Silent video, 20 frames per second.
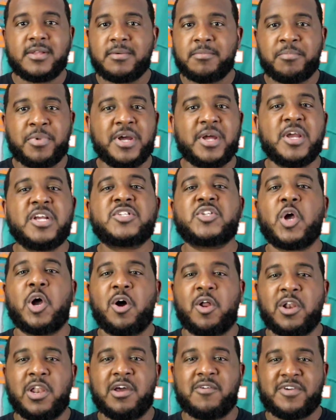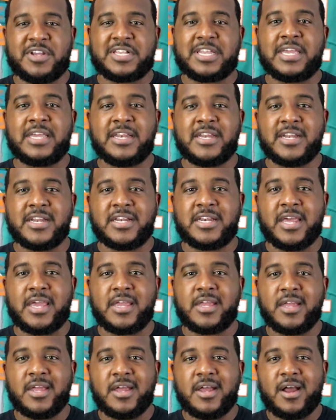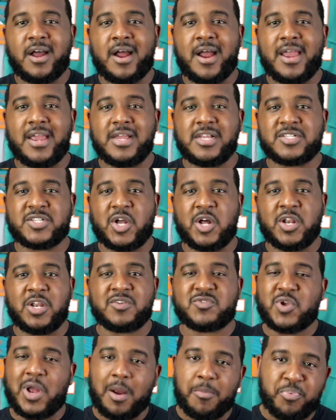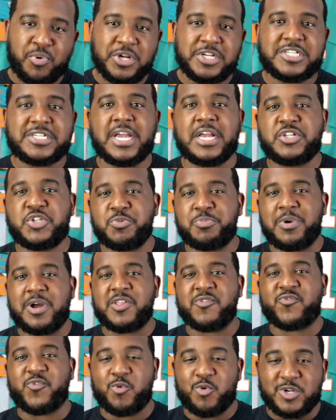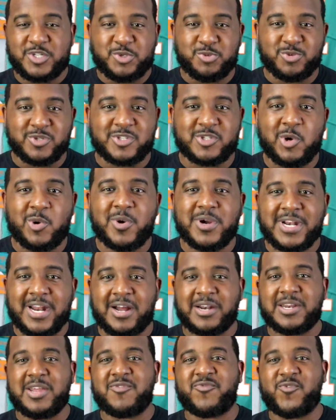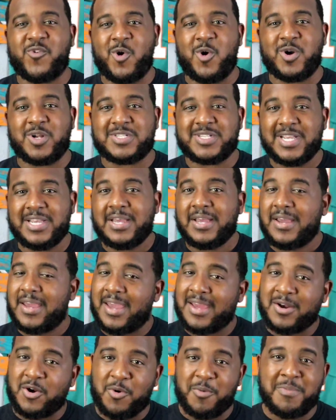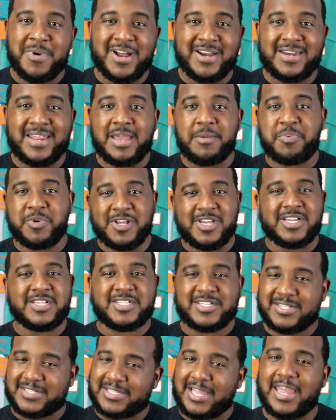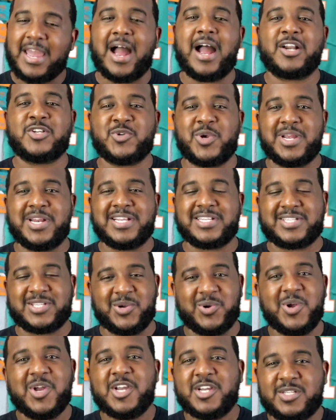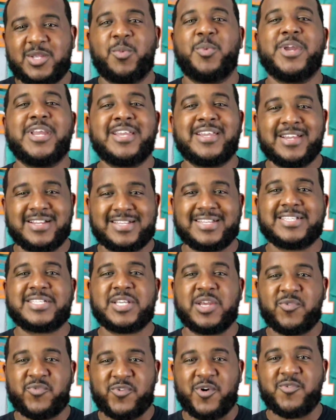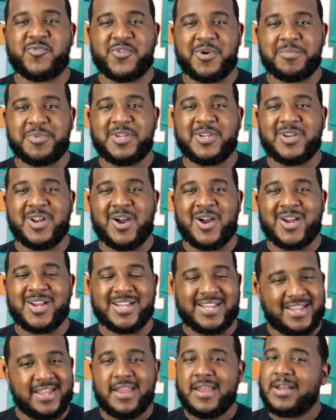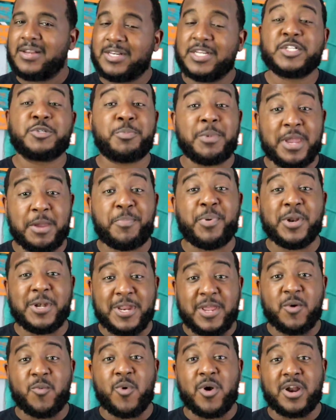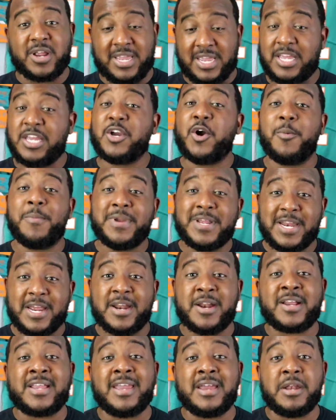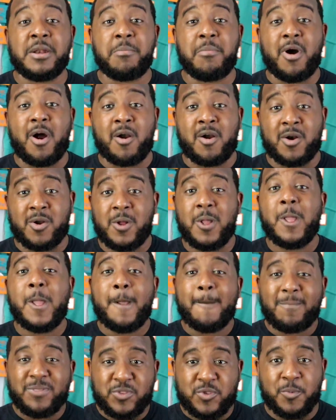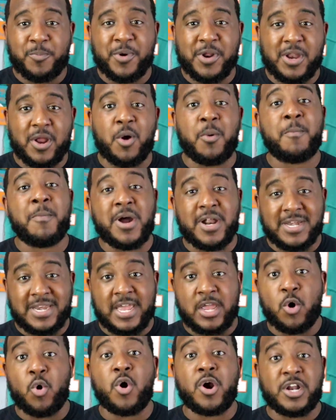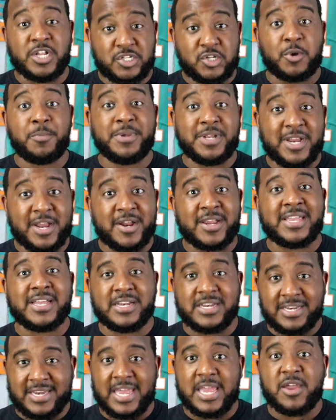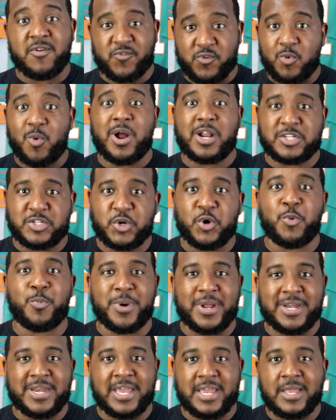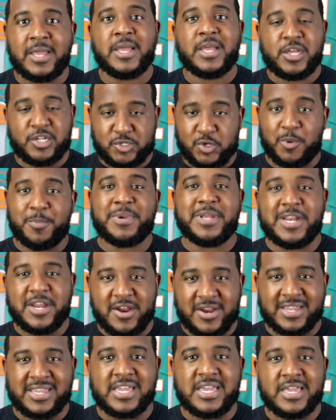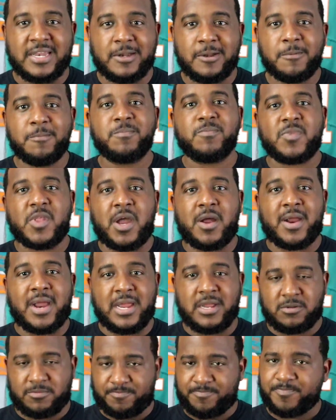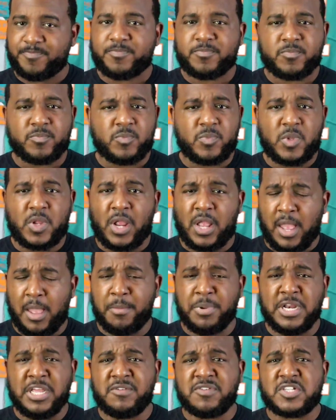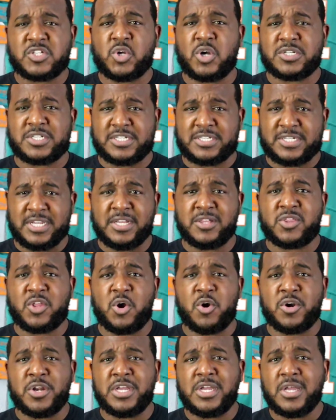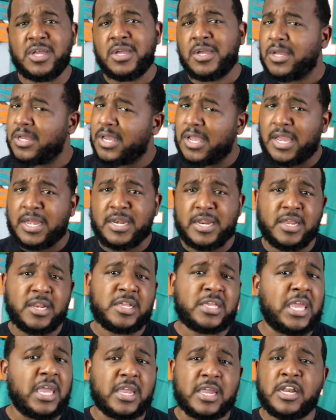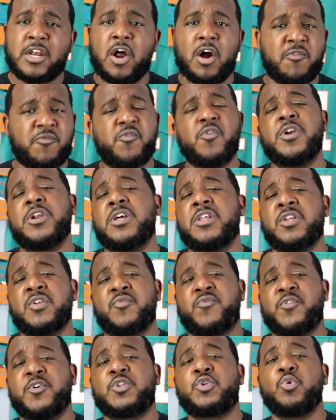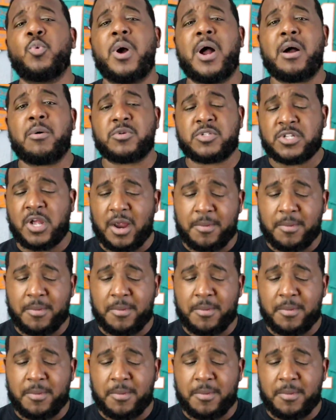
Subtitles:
But it's all love at the end of the day. All right, it's all love. So I appreciate you, brother, for what you was doing out there for us. And on Monday, please just stay hydrated so we can get this info from you, dog. This man putting in work, and he gonna be there again tomorrow to put it on Monday, or he's gonna be there again today if you watch it on Monday. He's gonna be there again. All right. I believe it starts at 10:30, and then kicking off for 2 hours.